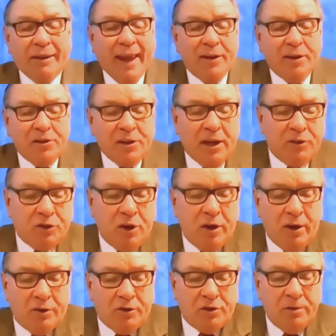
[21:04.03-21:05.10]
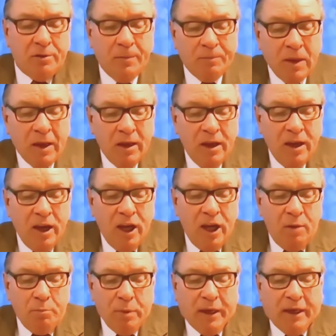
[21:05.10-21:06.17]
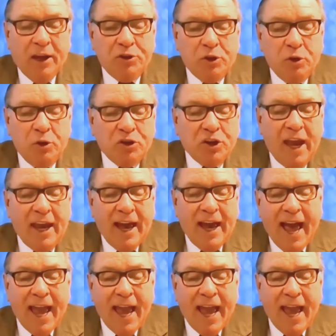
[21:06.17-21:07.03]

the Laodicean church. Because you say,